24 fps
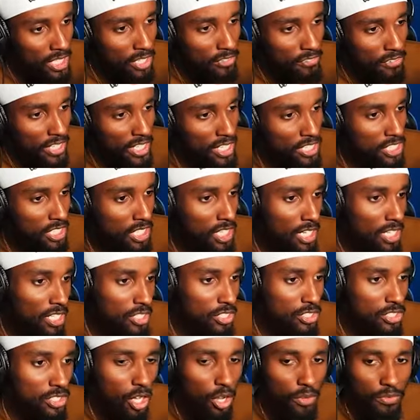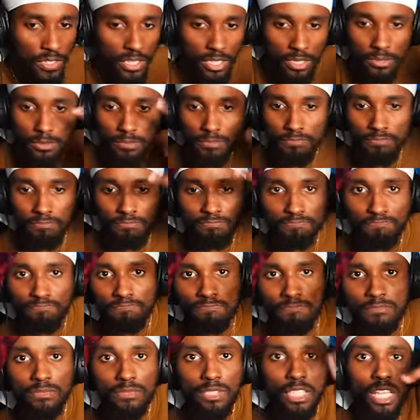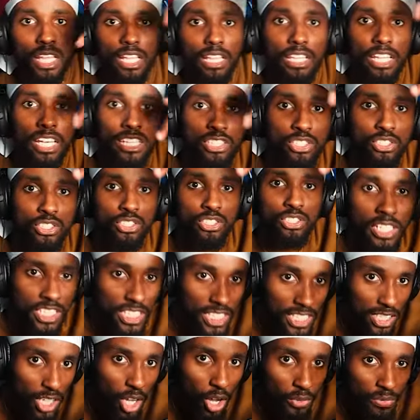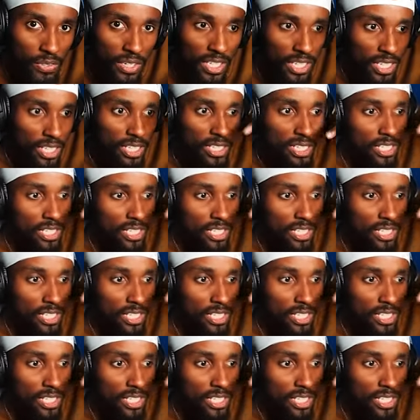Finisher, it's over. Let's do this, it's over.